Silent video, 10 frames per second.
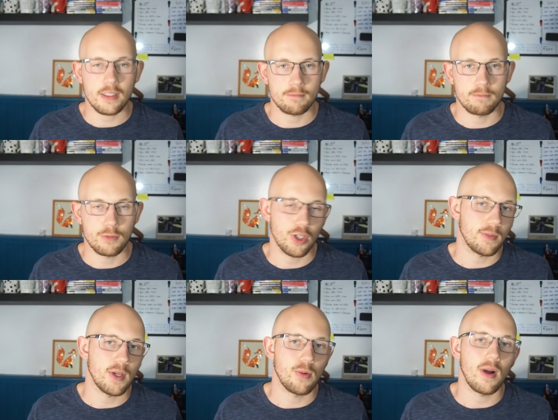It
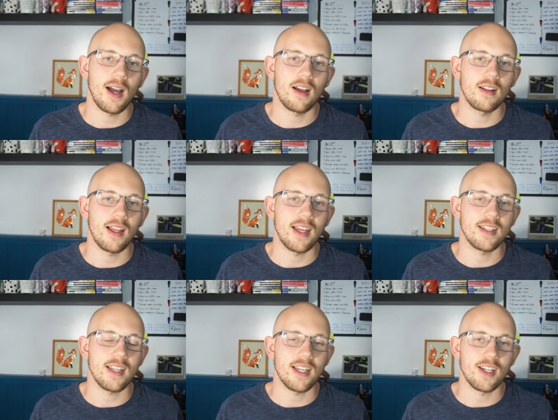took me a while
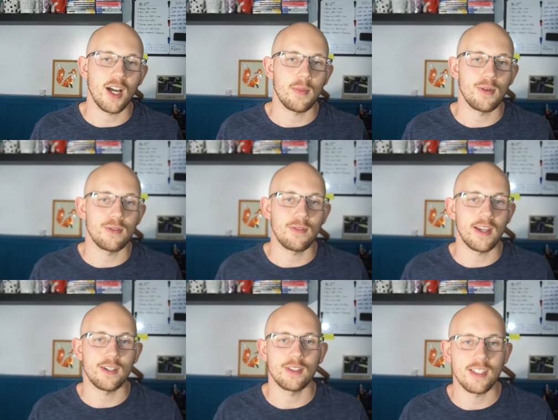and a couple
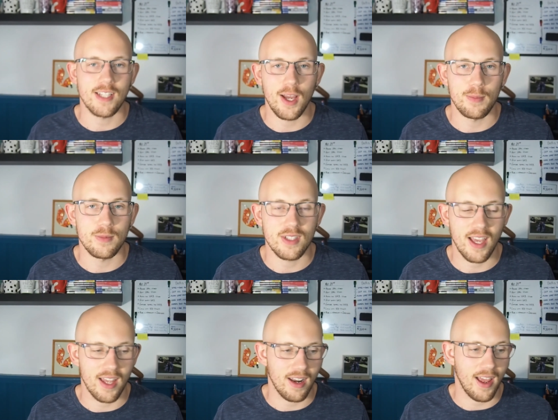failed attempts
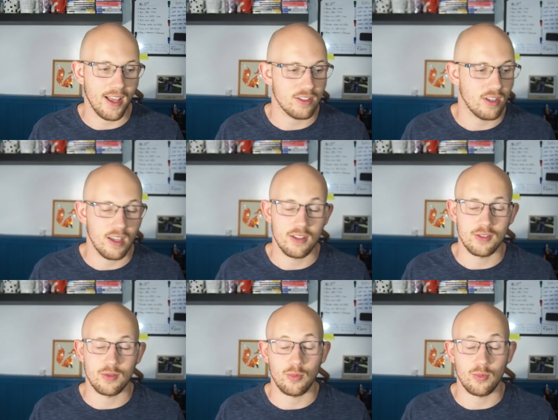at essays,